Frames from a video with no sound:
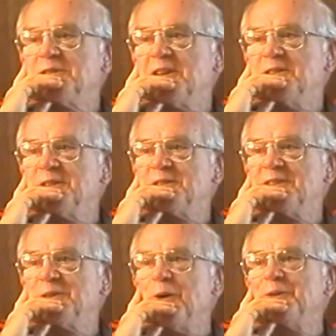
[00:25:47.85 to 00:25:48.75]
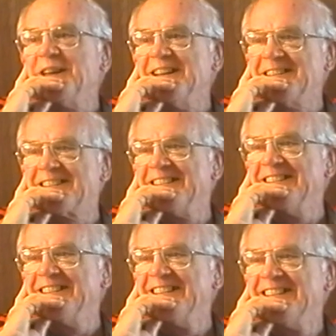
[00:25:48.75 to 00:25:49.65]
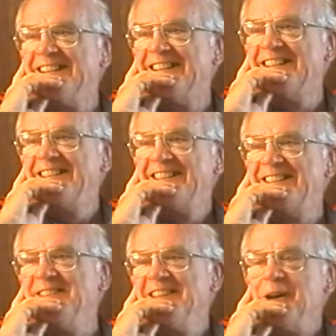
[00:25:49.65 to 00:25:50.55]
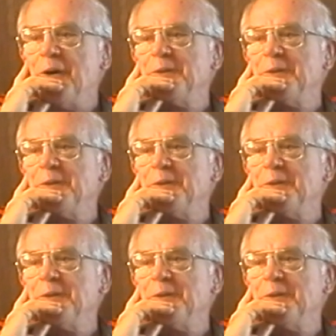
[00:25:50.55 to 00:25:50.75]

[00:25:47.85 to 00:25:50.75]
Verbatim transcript: yeah, well, this, these, this is the old days. Oh, yeah.